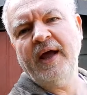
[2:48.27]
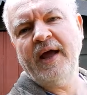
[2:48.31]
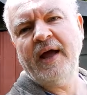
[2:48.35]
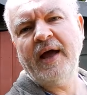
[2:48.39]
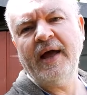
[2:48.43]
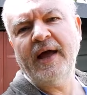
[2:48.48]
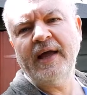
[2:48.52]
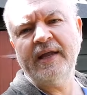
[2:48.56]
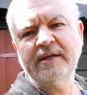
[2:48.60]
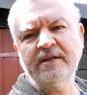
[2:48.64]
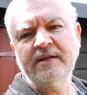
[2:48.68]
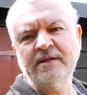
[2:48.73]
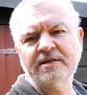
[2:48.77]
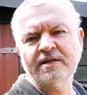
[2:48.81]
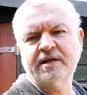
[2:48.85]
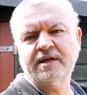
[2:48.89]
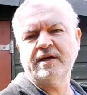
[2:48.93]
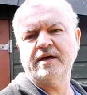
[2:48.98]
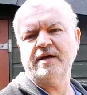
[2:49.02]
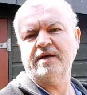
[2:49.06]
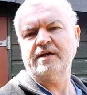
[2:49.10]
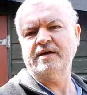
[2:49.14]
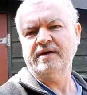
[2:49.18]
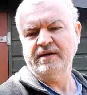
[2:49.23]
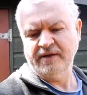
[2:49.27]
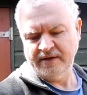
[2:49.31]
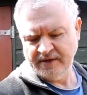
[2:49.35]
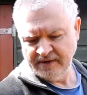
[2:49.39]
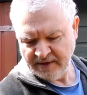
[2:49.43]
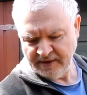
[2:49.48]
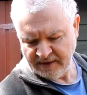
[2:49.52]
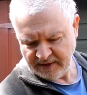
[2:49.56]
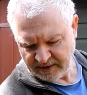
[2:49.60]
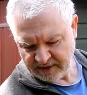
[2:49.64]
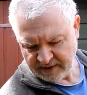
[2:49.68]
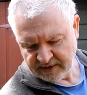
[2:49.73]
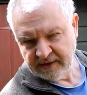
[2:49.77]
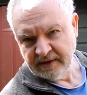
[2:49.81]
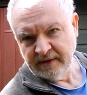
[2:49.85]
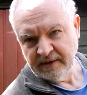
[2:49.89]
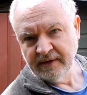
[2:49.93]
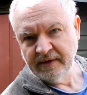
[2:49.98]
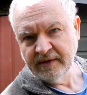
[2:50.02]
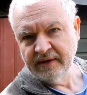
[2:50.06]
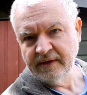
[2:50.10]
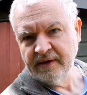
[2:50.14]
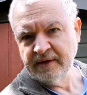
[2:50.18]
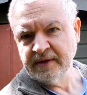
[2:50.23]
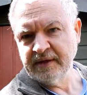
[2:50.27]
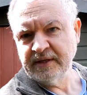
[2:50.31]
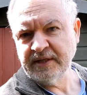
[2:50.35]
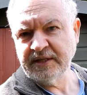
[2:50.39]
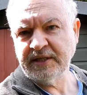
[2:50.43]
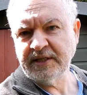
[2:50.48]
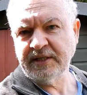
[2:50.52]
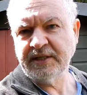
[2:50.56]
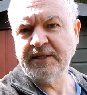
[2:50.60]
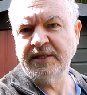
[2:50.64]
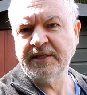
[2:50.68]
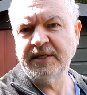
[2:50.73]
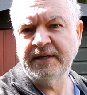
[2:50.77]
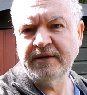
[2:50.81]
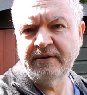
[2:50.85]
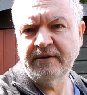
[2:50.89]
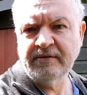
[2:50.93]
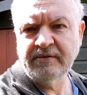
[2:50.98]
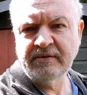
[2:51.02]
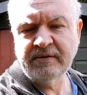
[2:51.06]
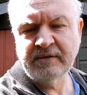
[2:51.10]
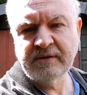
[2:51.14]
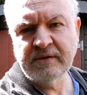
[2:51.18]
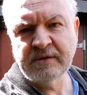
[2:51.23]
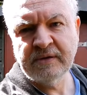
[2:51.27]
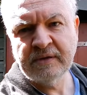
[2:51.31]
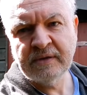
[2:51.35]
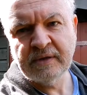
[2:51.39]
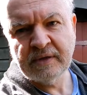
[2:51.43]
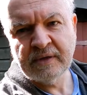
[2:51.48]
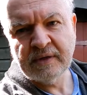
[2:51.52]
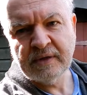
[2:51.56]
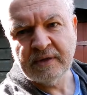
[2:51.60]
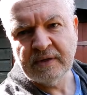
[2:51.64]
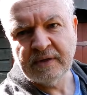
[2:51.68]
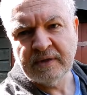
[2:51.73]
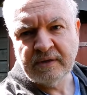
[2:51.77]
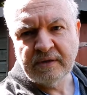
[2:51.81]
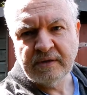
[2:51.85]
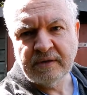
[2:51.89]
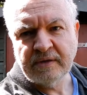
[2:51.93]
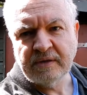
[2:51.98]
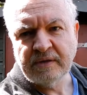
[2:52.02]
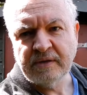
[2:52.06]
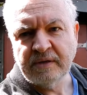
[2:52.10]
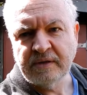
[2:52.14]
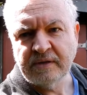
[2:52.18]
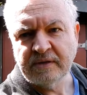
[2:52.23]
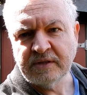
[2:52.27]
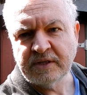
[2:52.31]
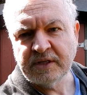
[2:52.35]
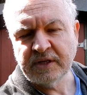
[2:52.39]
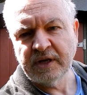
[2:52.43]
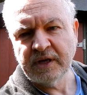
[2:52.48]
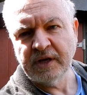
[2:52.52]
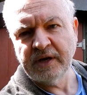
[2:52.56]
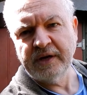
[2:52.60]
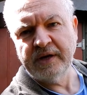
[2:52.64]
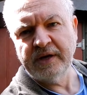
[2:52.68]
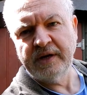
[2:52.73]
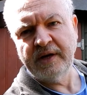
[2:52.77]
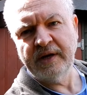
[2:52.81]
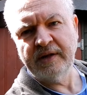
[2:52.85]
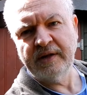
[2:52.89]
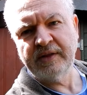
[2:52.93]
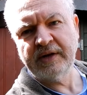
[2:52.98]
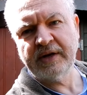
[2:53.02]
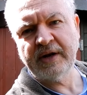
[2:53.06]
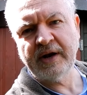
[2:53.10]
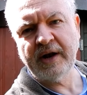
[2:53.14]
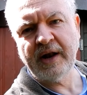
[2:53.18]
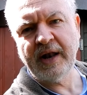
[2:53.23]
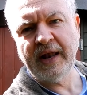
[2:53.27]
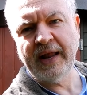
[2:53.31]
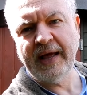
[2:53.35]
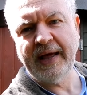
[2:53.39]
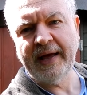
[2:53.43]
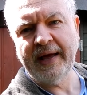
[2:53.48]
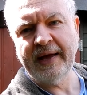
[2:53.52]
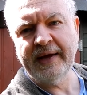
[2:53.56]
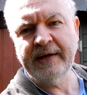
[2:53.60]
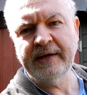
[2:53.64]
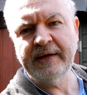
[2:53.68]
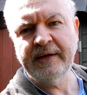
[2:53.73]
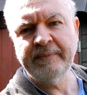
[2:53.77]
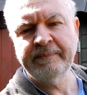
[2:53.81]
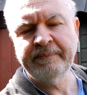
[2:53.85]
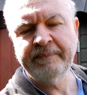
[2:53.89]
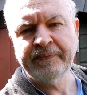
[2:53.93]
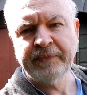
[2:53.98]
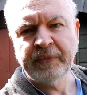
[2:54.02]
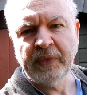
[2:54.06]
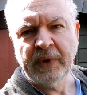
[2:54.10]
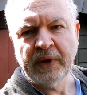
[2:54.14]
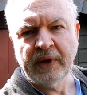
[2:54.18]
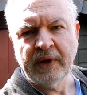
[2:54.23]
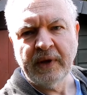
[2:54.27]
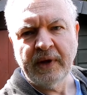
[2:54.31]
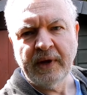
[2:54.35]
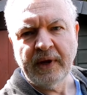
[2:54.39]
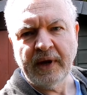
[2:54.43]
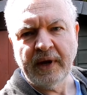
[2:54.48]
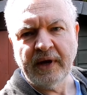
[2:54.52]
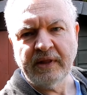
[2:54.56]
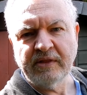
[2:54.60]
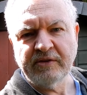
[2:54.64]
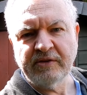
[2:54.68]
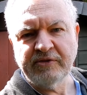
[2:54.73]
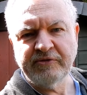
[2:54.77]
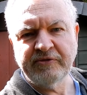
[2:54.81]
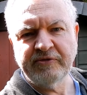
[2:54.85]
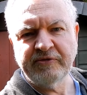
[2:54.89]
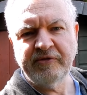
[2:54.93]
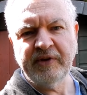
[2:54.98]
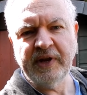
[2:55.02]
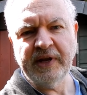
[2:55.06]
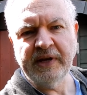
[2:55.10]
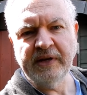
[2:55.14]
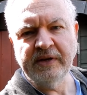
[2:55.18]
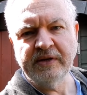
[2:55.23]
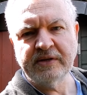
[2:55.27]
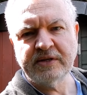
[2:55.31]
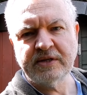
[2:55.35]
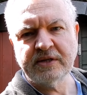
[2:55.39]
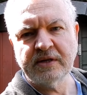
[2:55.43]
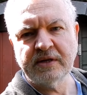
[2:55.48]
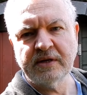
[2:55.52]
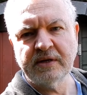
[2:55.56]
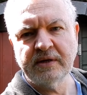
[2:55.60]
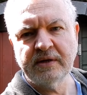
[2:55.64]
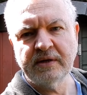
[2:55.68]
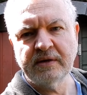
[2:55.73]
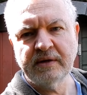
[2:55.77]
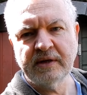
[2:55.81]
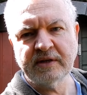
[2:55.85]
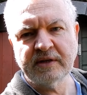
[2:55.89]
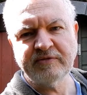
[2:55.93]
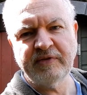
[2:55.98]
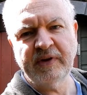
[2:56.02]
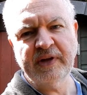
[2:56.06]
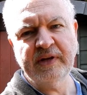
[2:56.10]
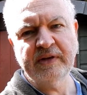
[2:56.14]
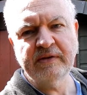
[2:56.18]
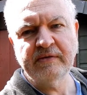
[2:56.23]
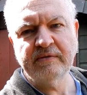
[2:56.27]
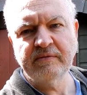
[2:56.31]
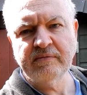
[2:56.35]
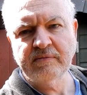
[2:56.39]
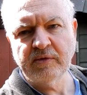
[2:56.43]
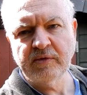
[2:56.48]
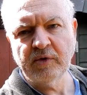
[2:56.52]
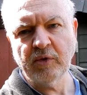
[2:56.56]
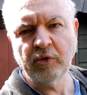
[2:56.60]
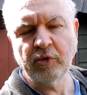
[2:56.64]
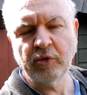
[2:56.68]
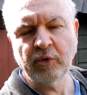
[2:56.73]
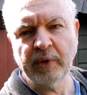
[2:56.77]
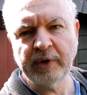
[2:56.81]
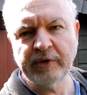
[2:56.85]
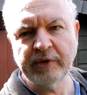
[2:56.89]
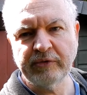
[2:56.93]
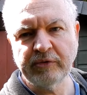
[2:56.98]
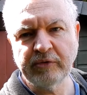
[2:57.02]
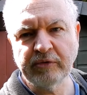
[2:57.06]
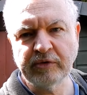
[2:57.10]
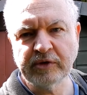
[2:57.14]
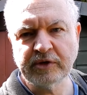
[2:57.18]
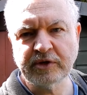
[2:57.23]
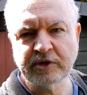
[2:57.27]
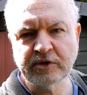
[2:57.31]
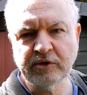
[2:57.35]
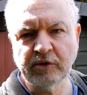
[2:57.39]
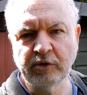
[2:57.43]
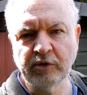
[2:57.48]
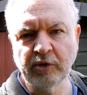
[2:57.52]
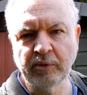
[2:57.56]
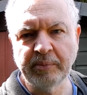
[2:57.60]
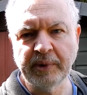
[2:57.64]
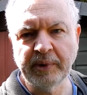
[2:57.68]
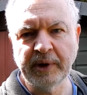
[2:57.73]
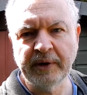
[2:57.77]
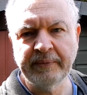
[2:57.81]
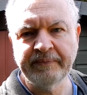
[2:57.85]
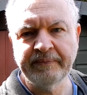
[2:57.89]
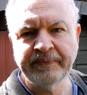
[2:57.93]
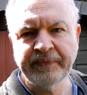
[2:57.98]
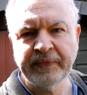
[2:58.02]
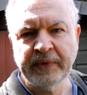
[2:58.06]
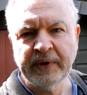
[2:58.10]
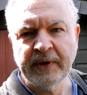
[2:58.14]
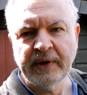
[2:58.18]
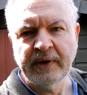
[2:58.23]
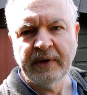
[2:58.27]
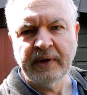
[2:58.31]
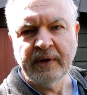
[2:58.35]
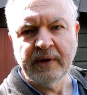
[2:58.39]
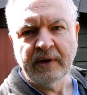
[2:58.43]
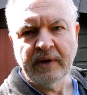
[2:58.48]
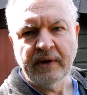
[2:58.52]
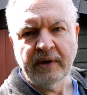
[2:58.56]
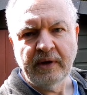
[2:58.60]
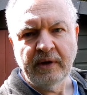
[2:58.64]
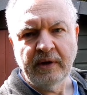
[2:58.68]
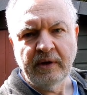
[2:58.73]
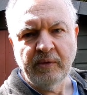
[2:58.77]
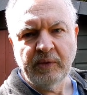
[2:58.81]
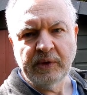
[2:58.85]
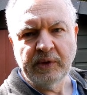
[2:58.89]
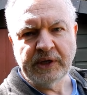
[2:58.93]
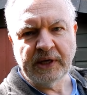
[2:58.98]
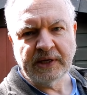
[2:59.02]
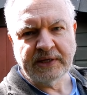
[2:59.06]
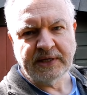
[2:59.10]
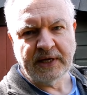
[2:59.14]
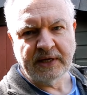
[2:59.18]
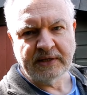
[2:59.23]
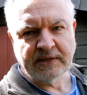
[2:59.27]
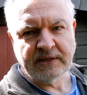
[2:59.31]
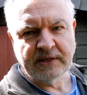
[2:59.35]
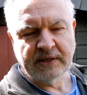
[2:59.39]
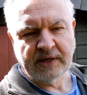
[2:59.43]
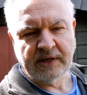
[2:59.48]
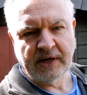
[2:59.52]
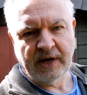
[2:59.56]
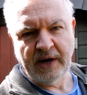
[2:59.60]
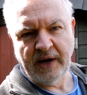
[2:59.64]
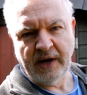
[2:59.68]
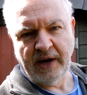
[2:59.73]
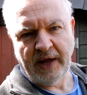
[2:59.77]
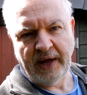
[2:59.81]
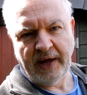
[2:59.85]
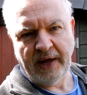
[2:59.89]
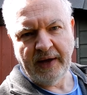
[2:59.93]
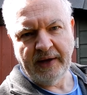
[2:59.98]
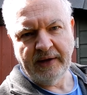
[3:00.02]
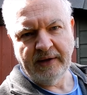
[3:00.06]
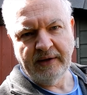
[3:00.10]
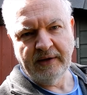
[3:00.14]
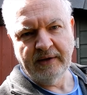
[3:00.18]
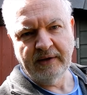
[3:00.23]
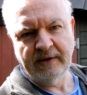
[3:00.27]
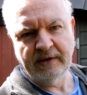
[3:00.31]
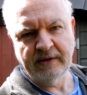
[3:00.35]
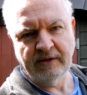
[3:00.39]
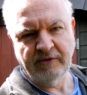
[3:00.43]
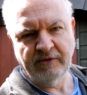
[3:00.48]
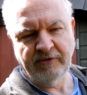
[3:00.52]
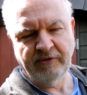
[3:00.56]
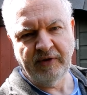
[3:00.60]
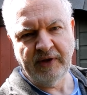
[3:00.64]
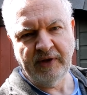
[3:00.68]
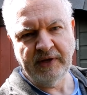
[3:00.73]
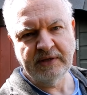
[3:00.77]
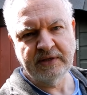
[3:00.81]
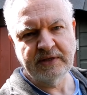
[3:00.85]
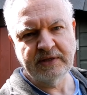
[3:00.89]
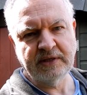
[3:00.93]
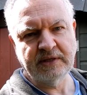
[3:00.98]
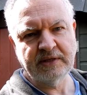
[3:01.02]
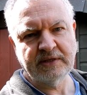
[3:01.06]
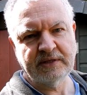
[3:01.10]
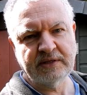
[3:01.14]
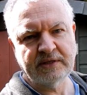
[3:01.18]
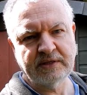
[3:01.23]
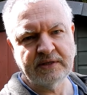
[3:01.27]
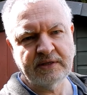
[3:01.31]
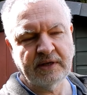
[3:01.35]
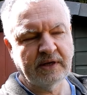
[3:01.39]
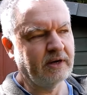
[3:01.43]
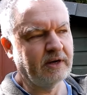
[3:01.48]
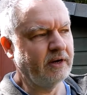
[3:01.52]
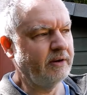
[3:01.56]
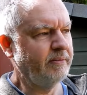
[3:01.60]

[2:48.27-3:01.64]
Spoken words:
and I'm going to dig down until I hit the clay and the flint. There's flint all the way through the soil, but when you get down to the clay and the flint, it's